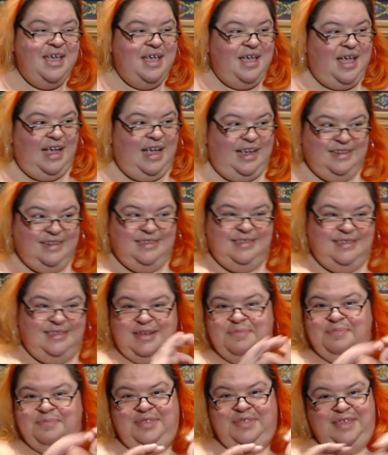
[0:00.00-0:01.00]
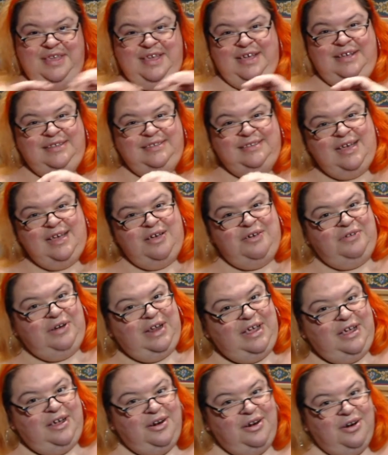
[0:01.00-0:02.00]
I can sub things out
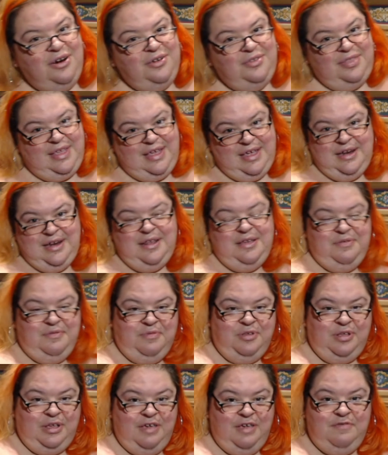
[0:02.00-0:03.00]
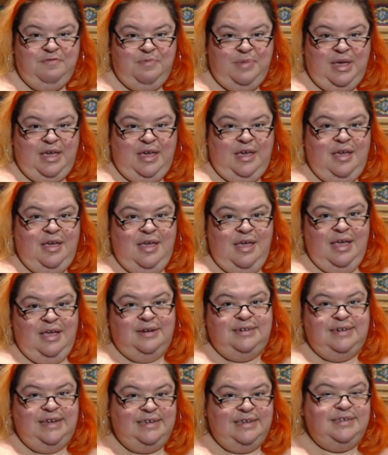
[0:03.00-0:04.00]
here that will give me a
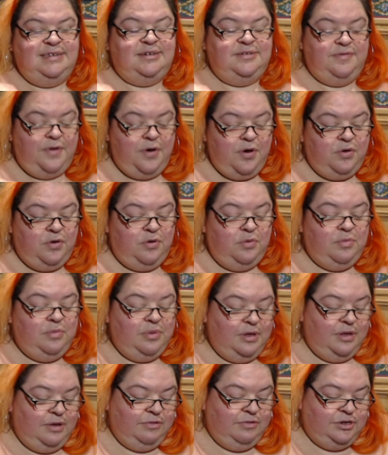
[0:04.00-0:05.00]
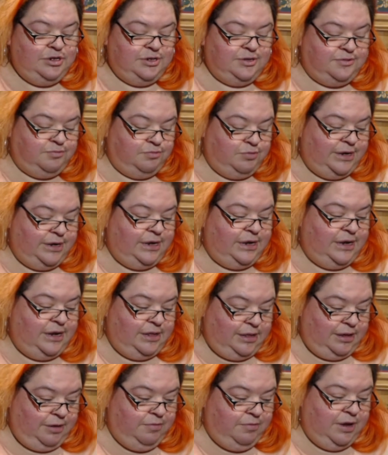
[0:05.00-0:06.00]
taste of home, which is
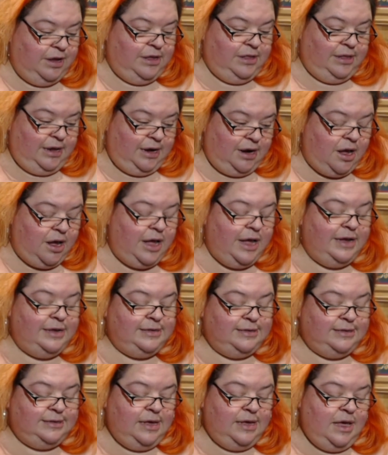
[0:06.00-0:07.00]
really, really nice.